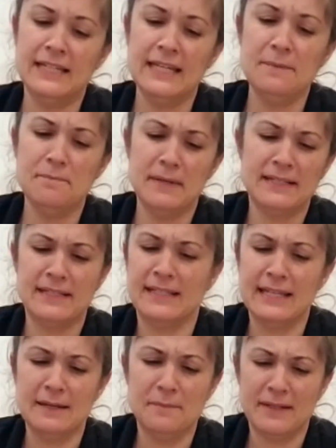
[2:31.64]
Keep
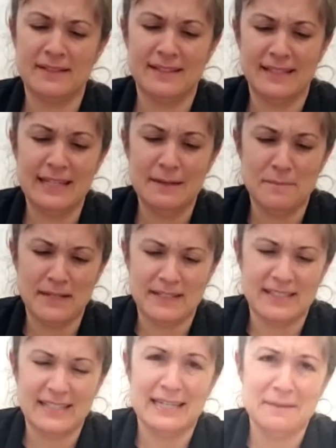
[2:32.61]
mixing, keep mixing, keep
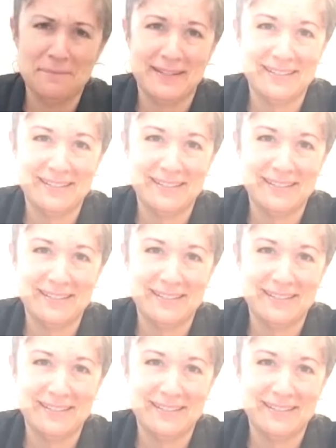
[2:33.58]
mixing, keep